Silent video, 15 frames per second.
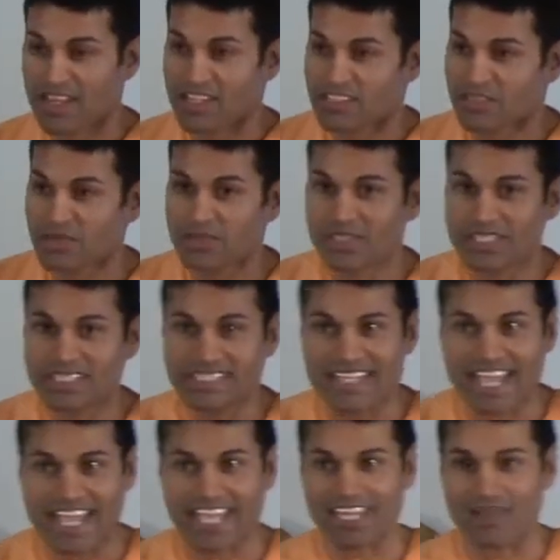So
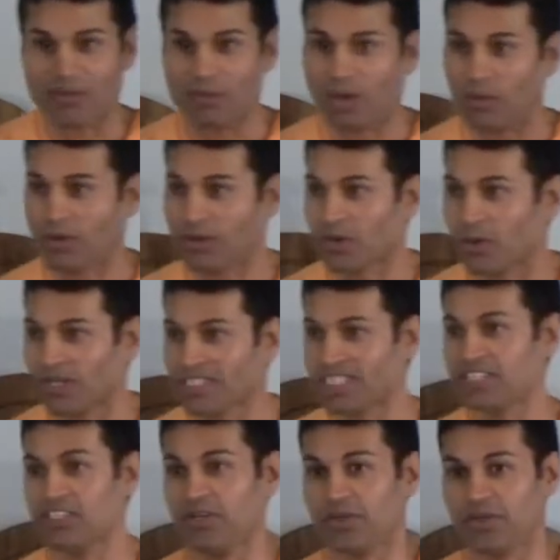today, what we're going to
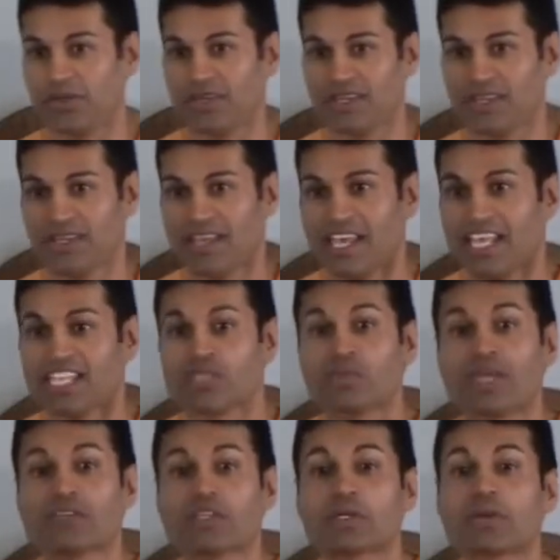do is we
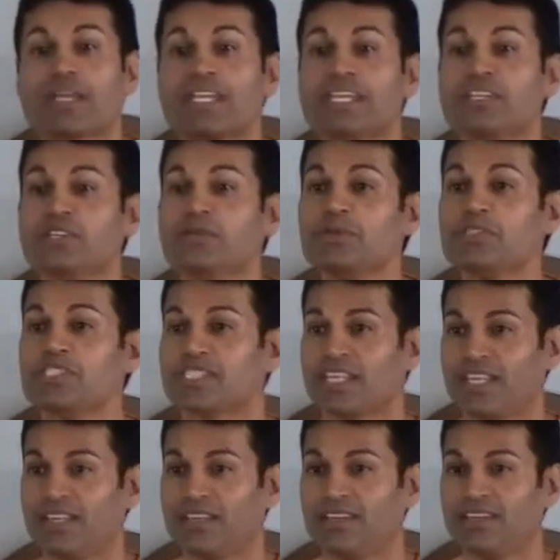have to create a new
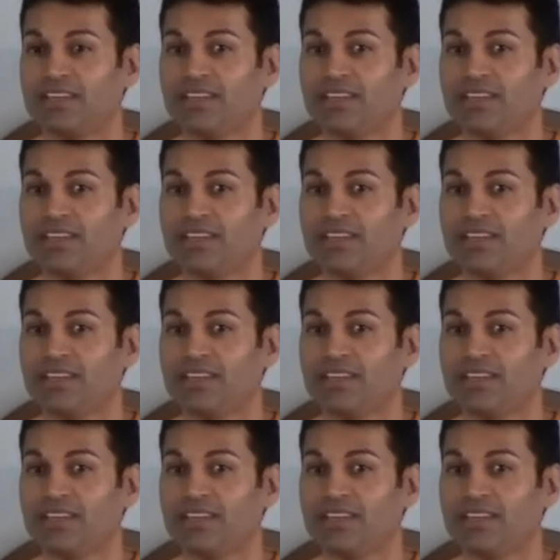skin,